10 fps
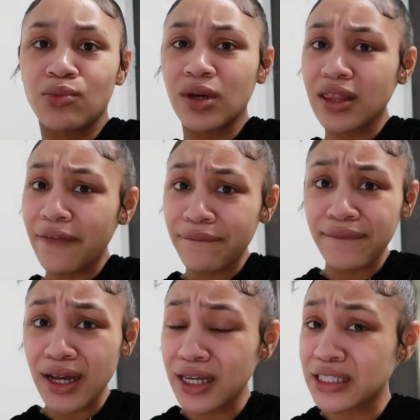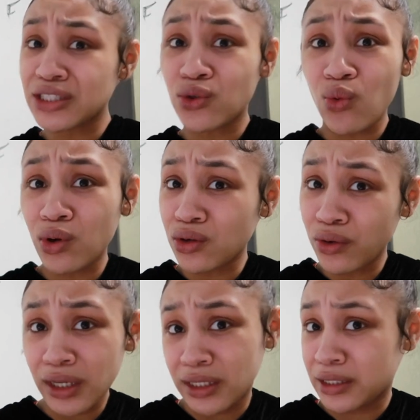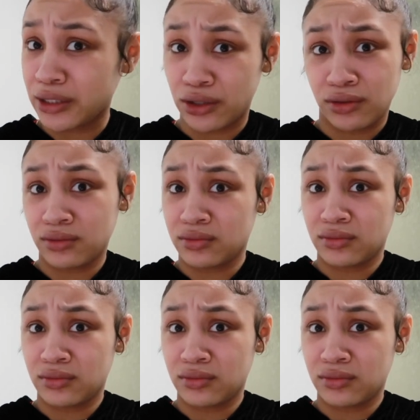what the fuck is going on in here?